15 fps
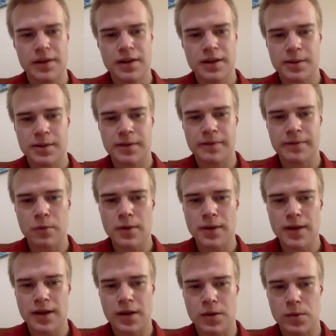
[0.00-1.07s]
So it's a
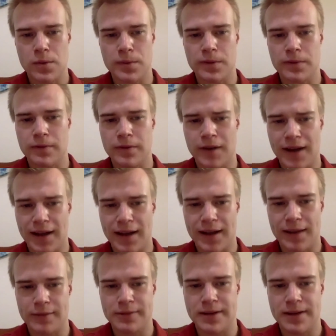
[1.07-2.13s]
4-year course offered at our
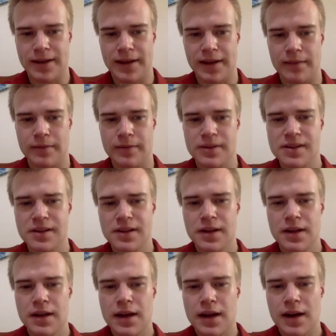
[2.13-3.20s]
Campbelltown campus.
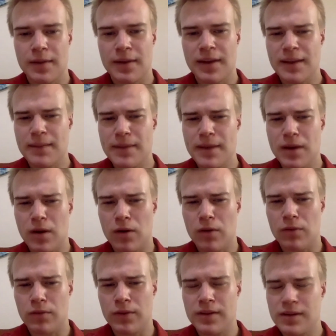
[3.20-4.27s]
Can it be
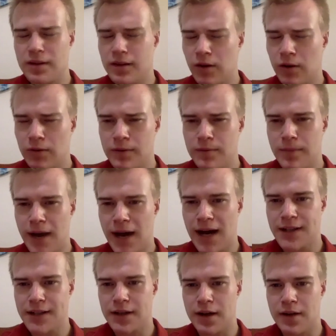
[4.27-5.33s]
is it offered
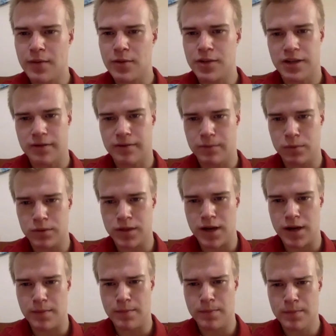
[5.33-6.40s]
part-time or just full-time?